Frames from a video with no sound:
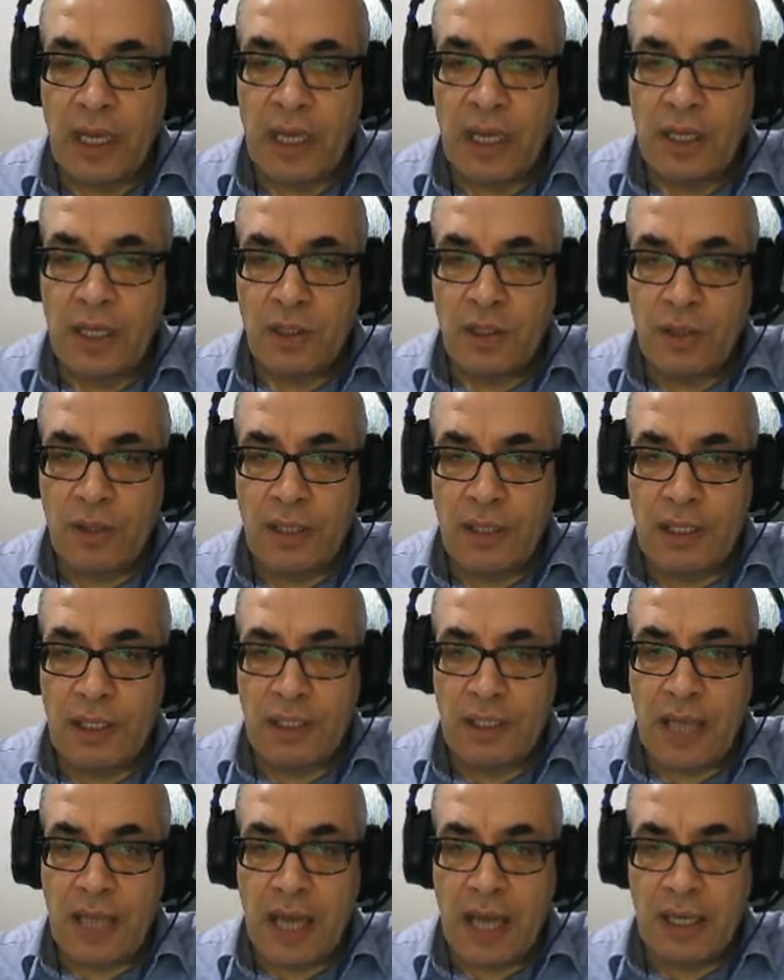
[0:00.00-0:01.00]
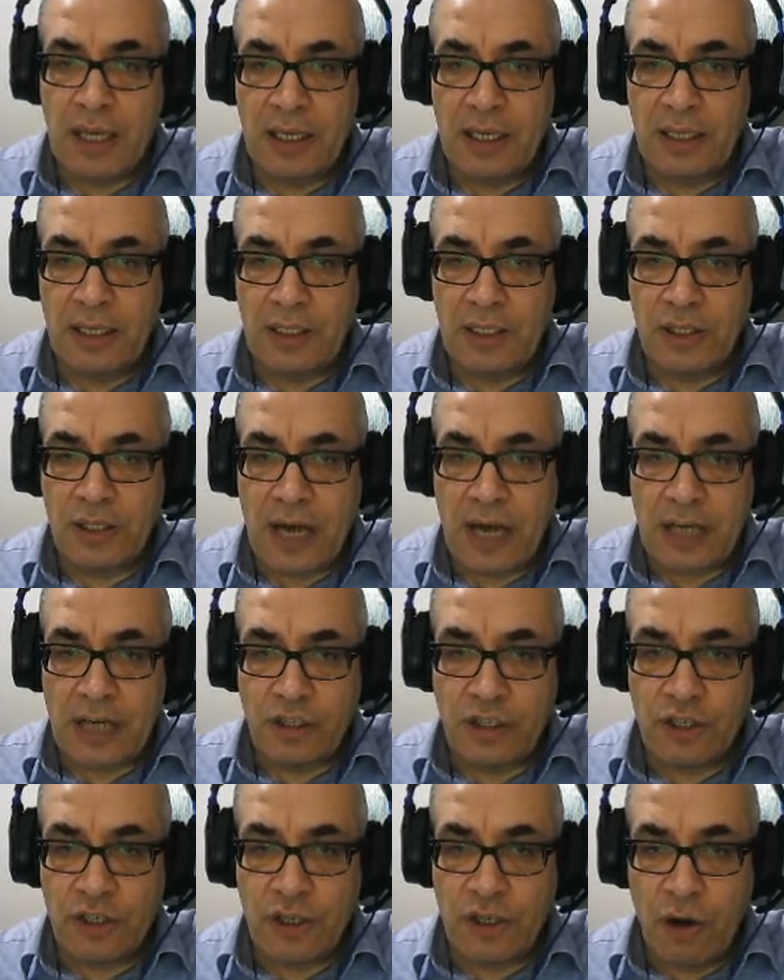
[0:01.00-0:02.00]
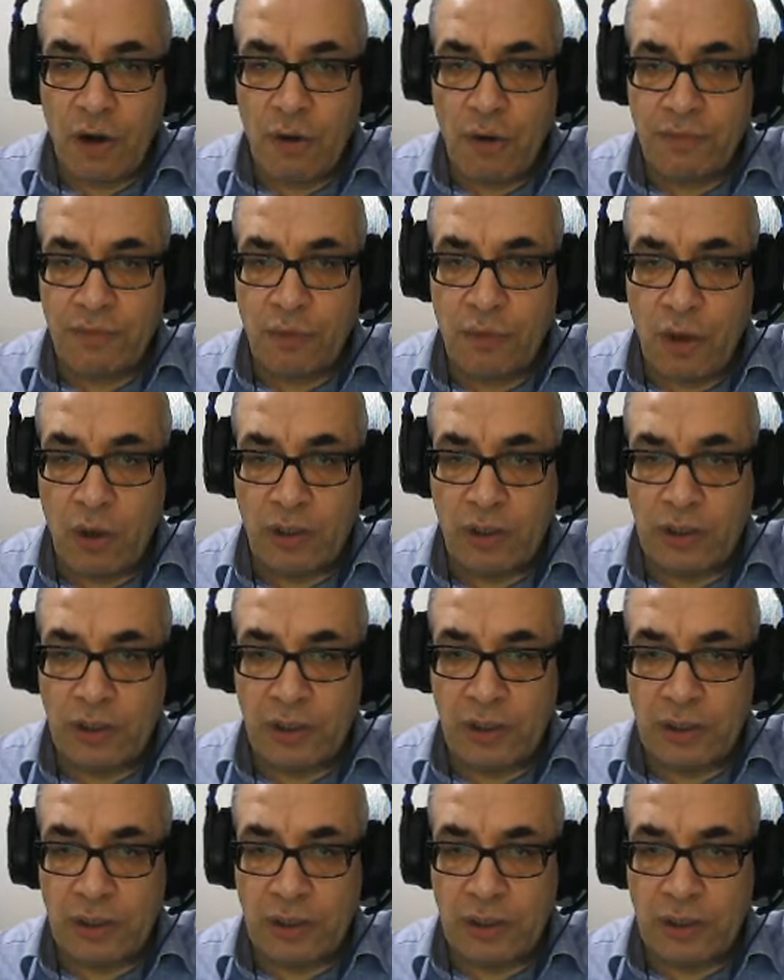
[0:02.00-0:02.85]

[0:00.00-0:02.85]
So this is the structure of want.